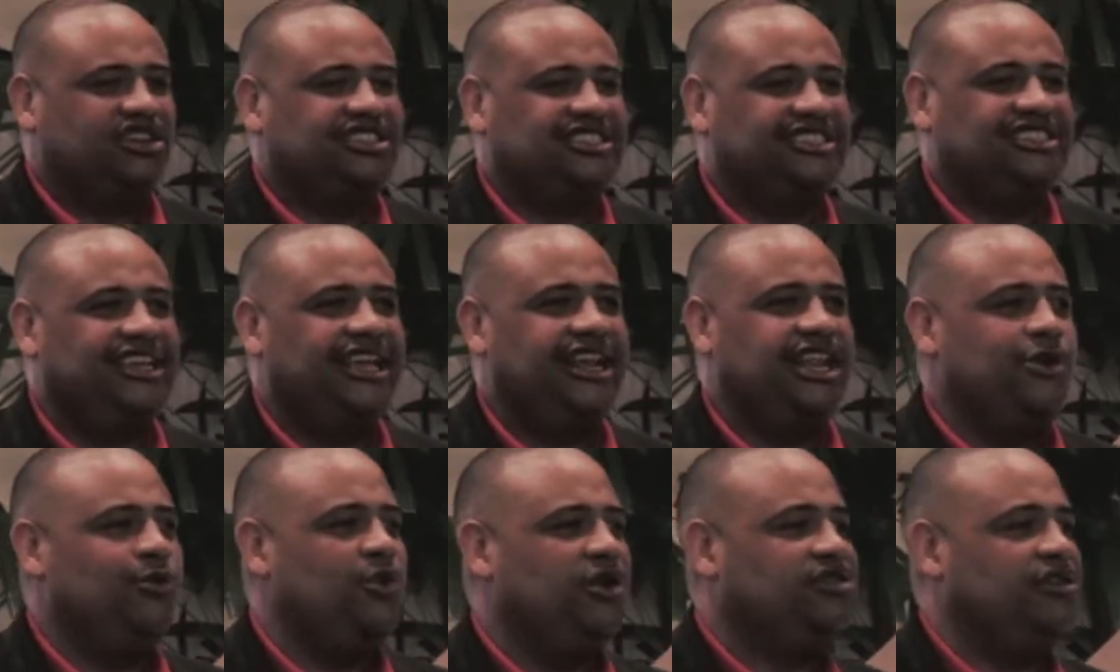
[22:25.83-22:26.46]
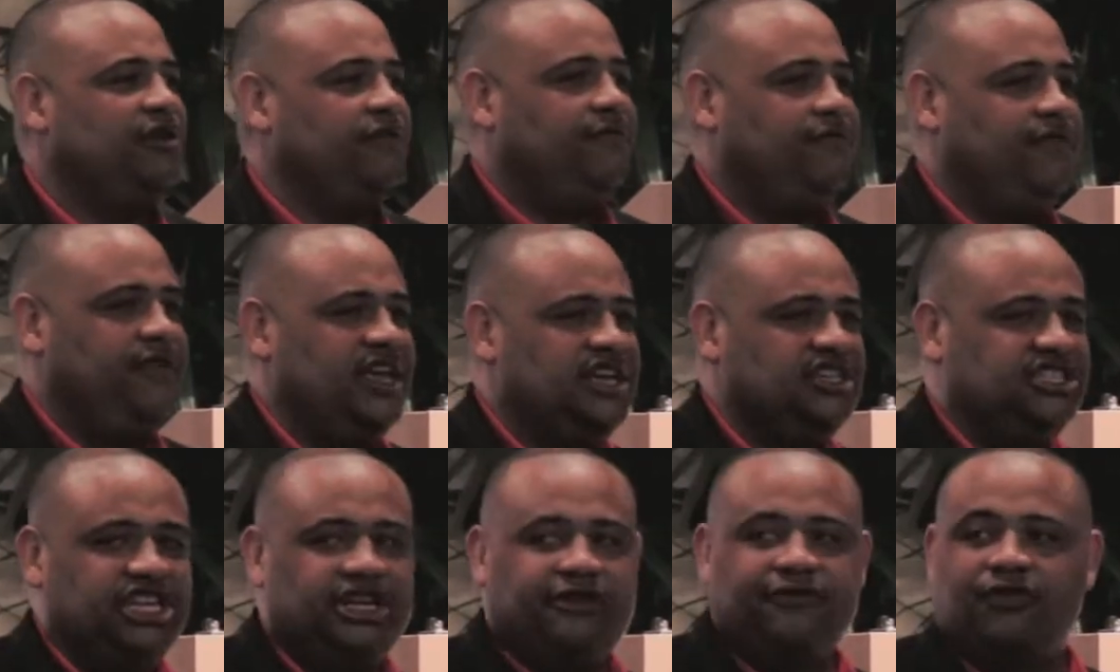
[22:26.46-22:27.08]
sitting with a
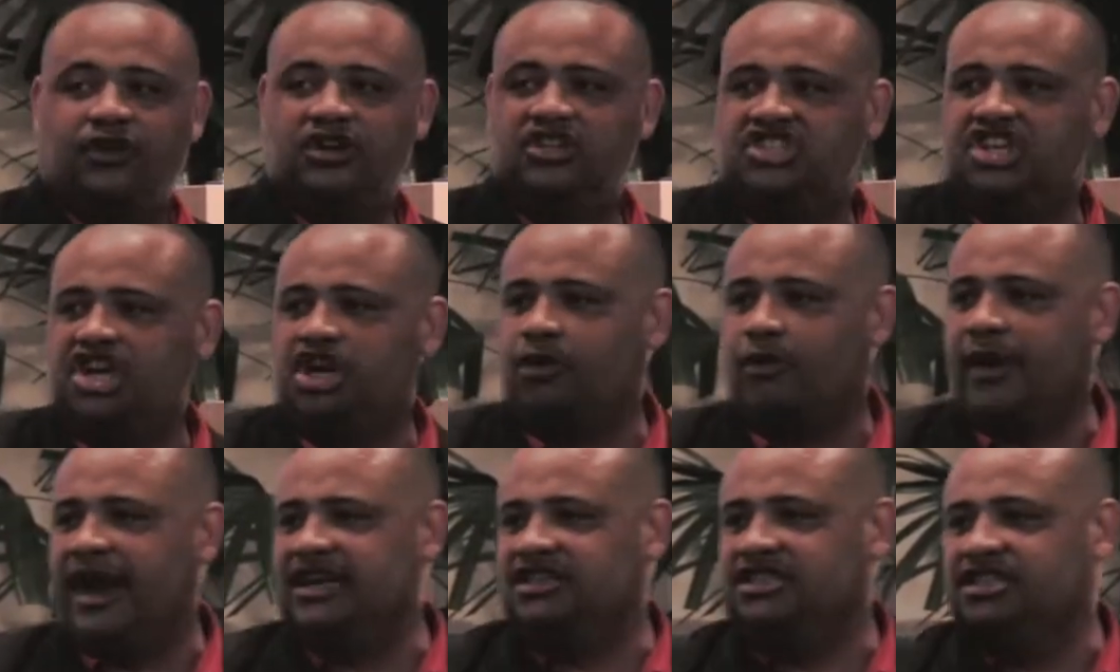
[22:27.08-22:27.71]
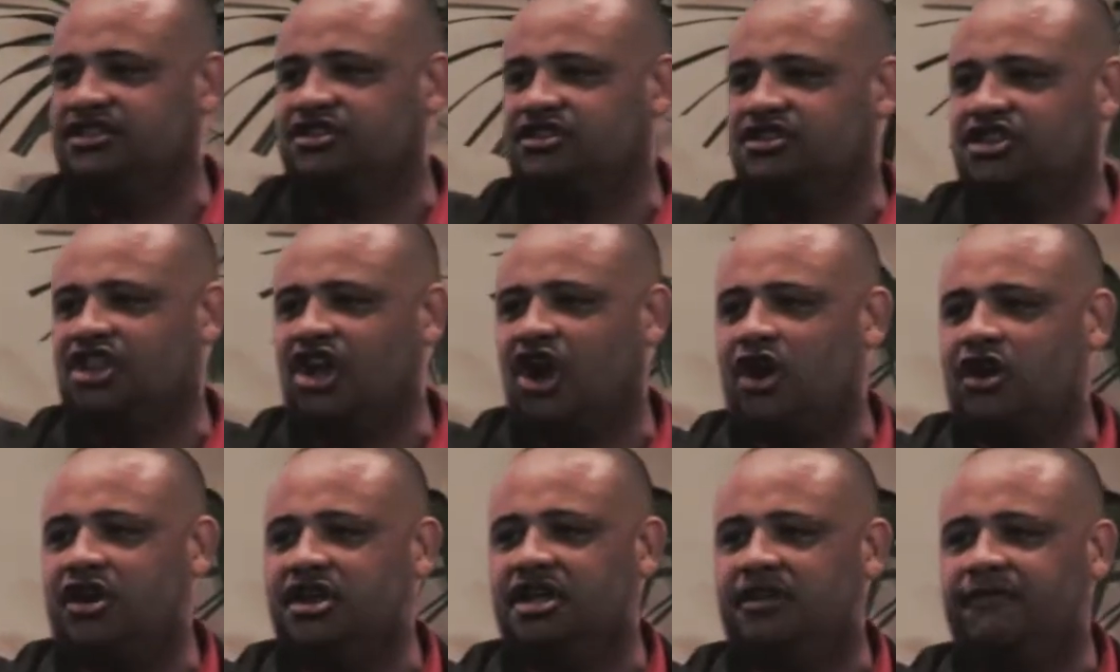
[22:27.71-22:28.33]
vision for generations
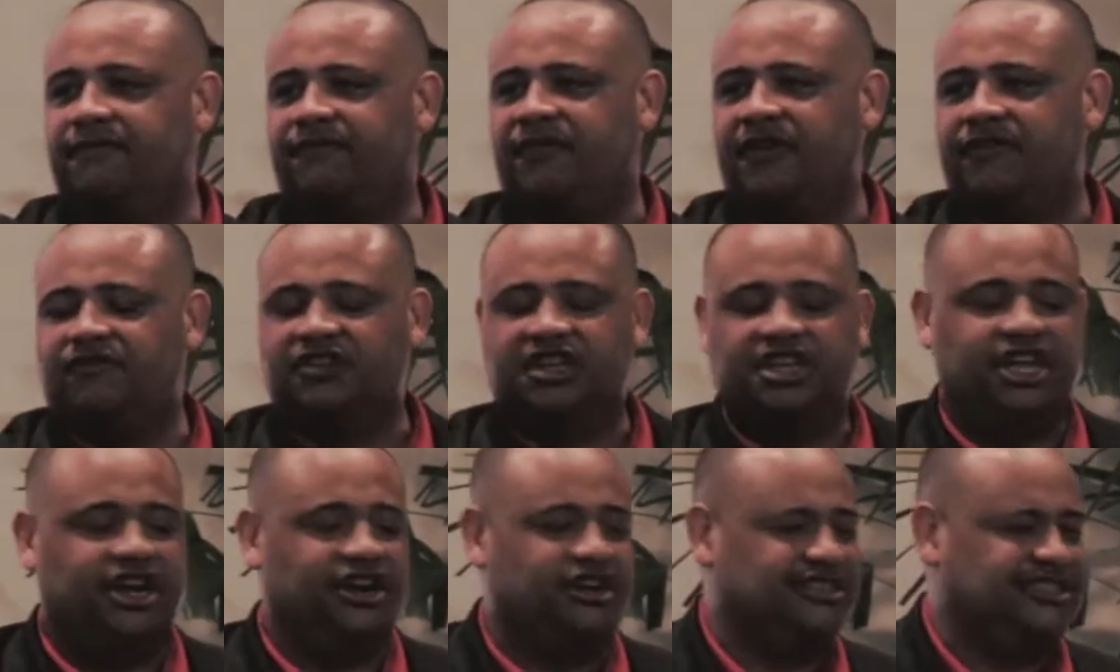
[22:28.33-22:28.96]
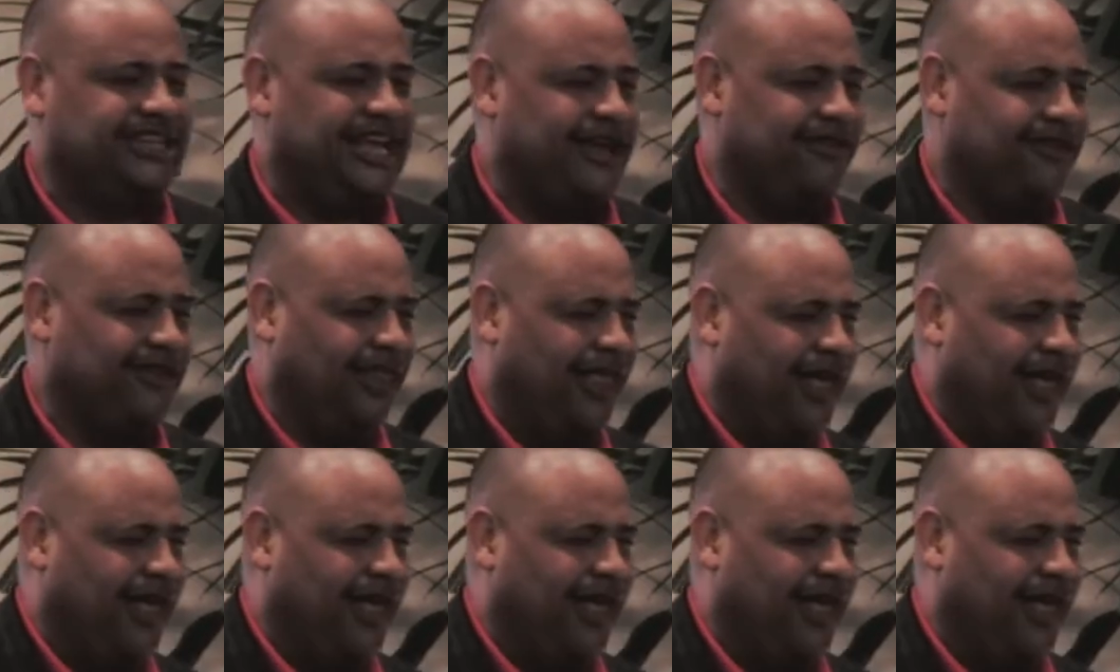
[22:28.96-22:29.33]
30 and 50 years down the